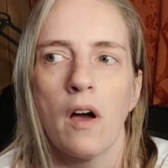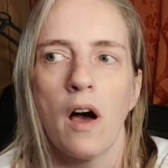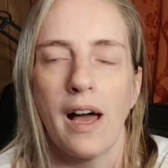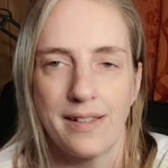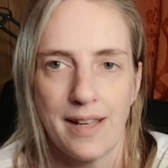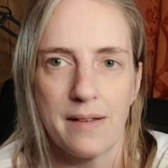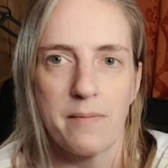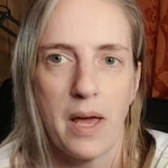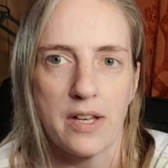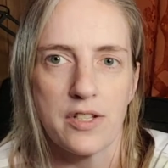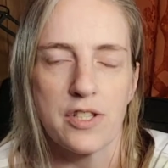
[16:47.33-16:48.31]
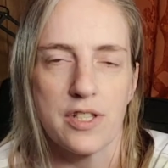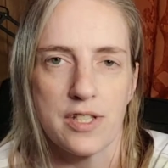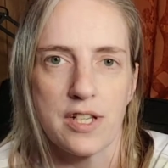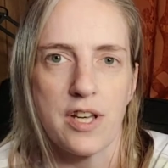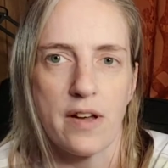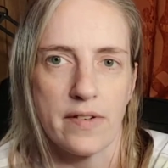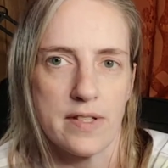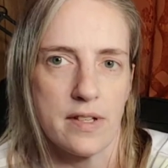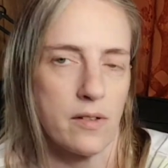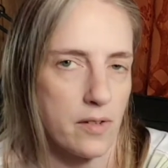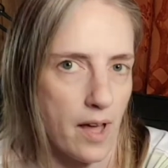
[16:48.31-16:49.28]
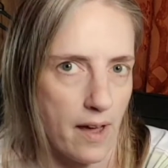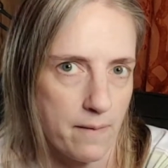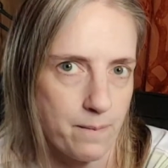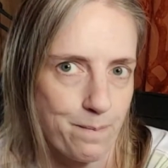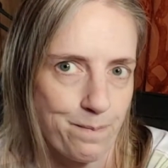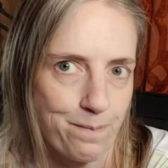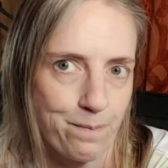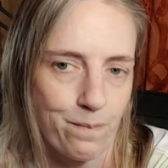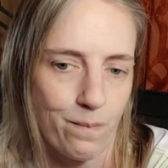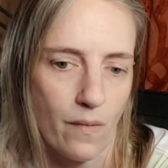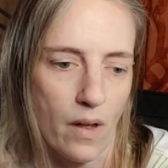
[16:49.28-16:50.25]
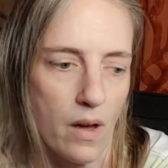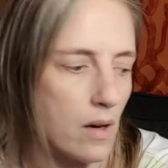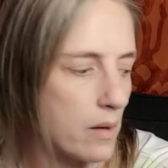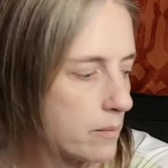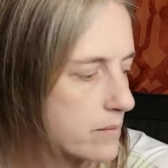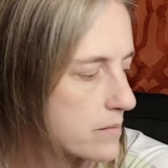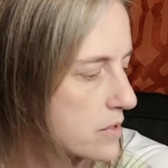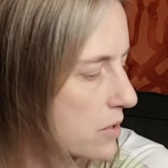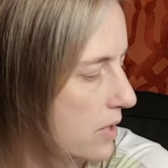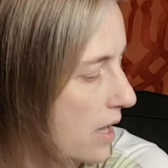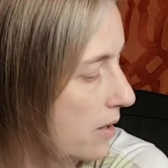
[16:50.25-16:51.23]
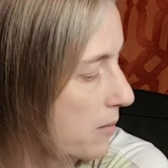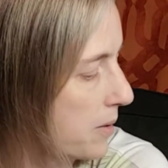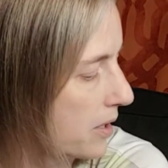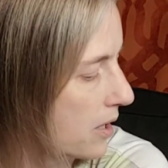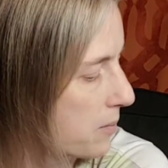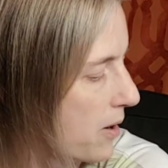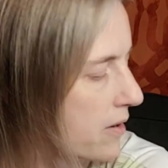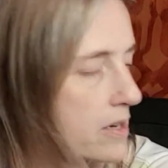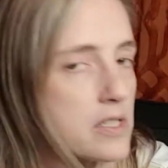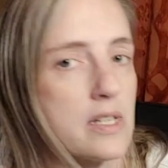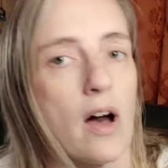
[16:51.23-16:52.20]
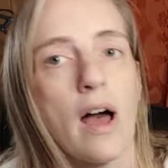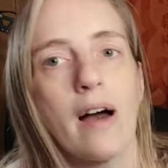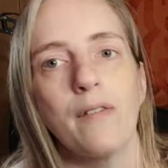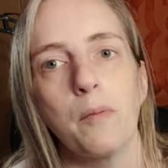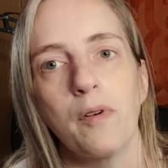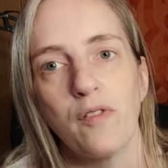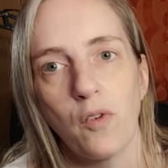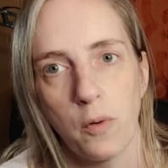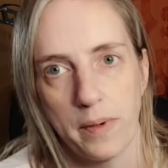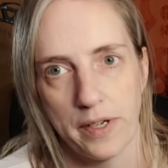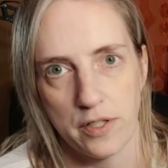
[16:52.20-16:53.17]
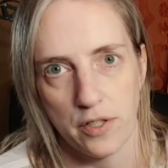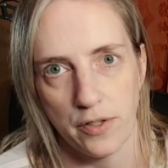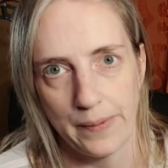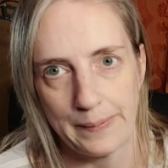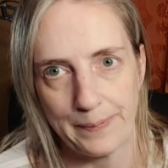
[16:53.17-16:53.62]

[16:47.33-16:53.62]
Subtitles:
I did manage to stitch every single day. So yeah, I made a lot of progress. Now I have a before picture.